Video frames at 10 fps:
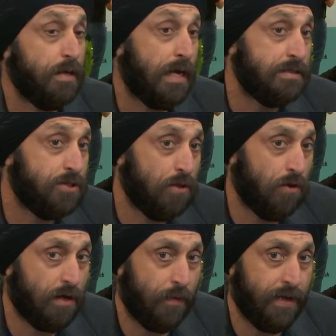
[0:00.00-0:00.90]
Yeah, so
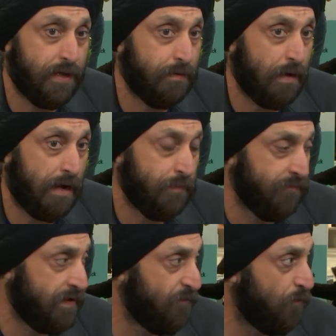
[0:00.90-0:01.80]
look, I mean, I've
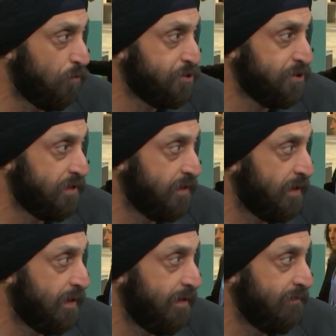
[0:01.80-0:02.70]
been very fortunate that
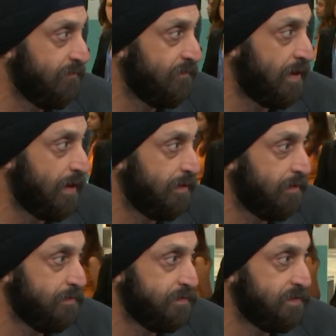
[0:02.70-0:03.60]
I have
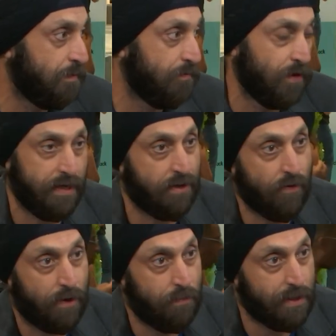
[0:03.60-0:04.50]
hired some really
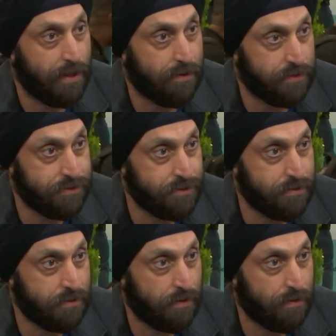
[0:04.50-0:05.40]
incredible leaders
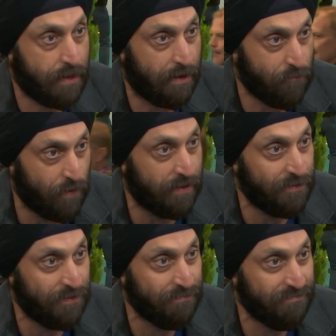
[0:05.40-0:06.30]
that
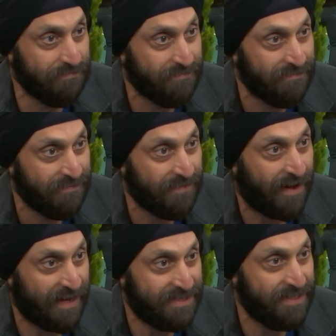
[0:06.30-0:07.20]
run
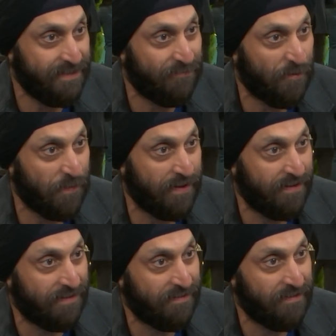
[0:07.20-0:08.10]
IT for
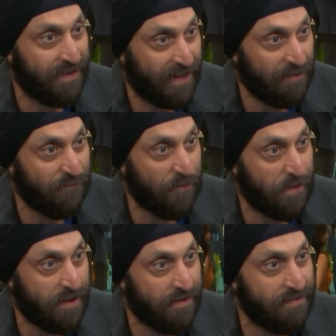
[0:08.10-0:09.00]
me, data for
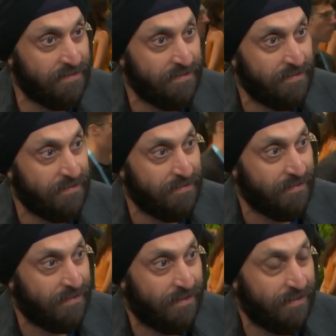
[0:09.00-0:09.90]
me,
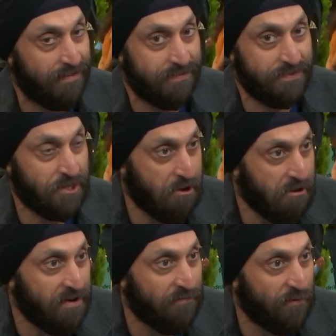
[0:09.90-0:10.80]
uh,
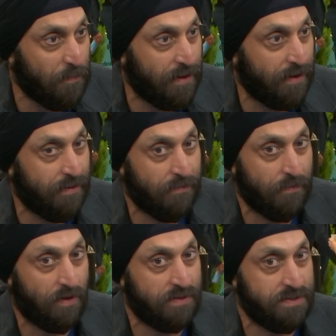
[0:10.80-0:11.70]
security for me,
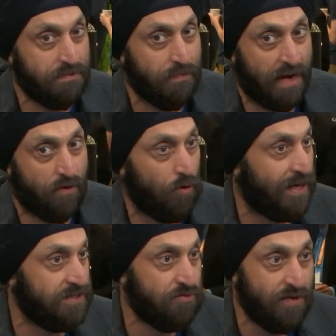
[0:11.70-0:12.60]
because my role
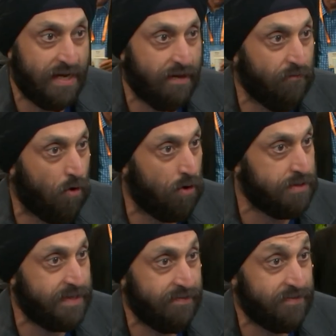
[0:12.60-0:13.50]
has really
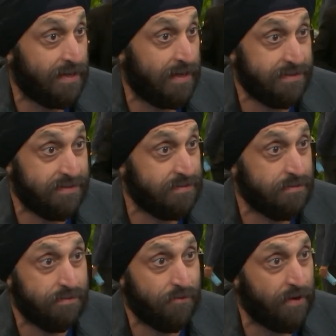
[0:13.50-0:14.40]
evolved even the last
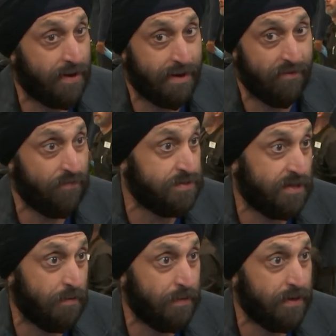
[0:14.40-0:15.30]
three and a half years
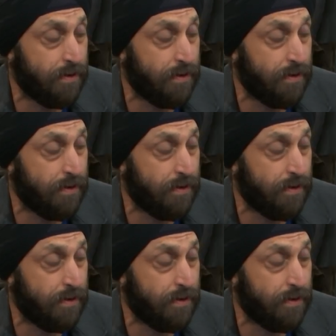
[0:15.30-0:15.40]
that I've been